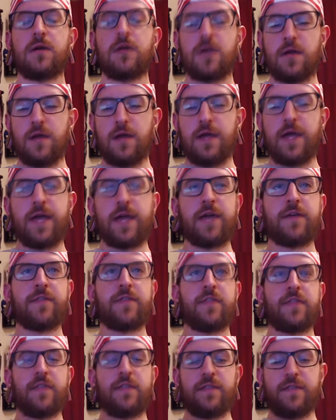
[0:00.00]
And
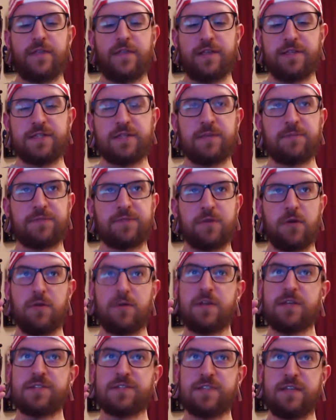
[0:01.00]
this episode
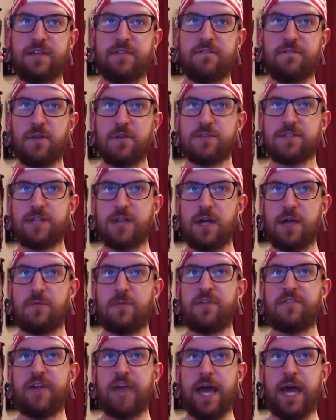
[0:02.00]
is the first time we've
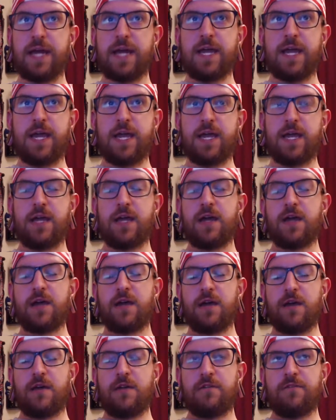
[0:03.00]
had a
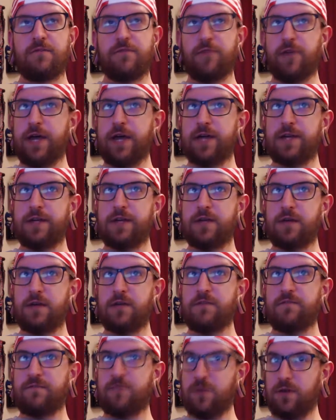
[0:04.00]
friend
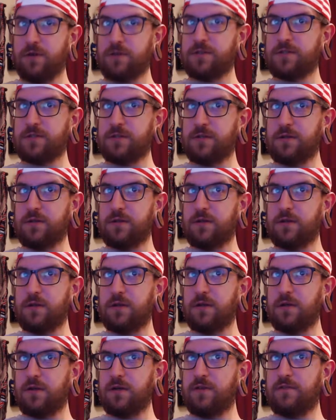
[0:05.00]
first,
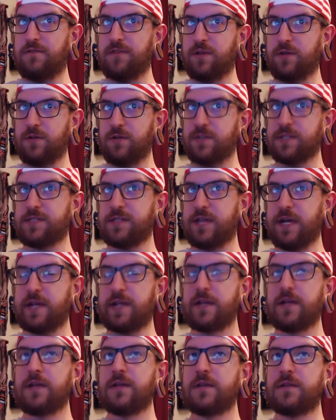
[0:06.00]
viewer
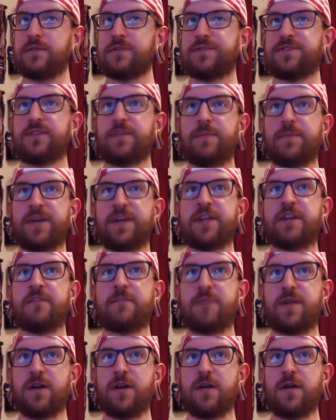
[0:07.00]
second submitted
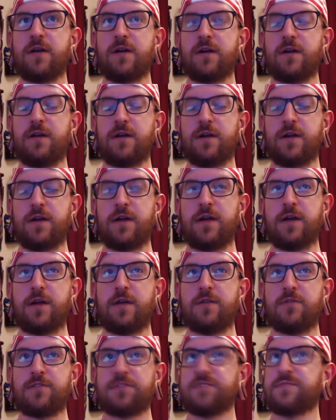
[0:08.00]
beer,
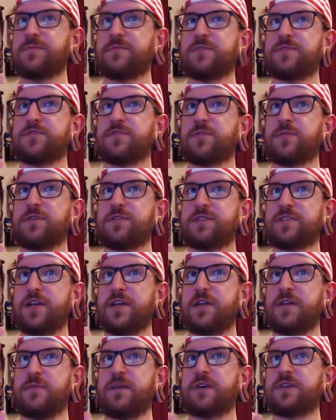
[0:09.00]
which I'm super excited
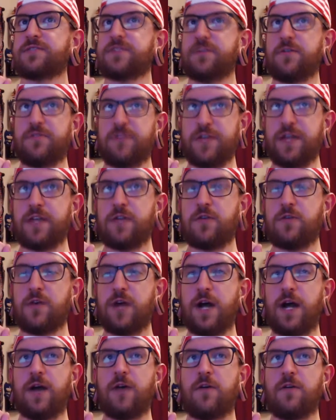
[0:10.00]
about. So thank you,
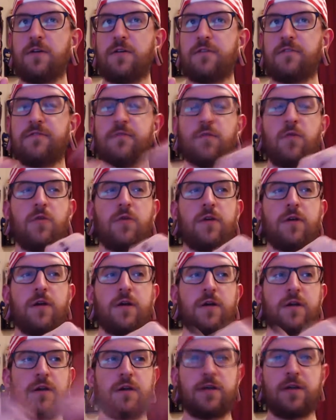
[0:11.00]
Kyle, for
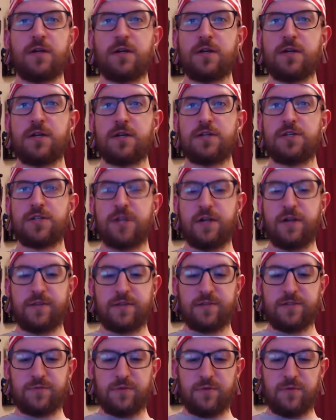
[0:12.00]
sharing this
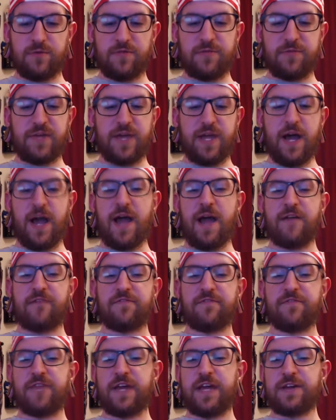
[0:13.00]
one with me. I have
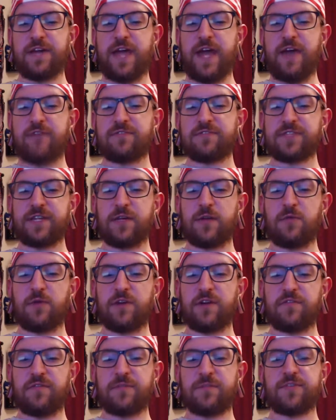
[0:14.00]
yet to have a single one
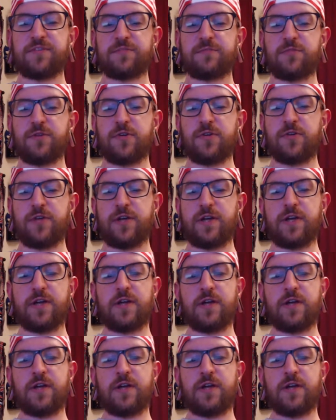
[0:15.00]
from this brewery,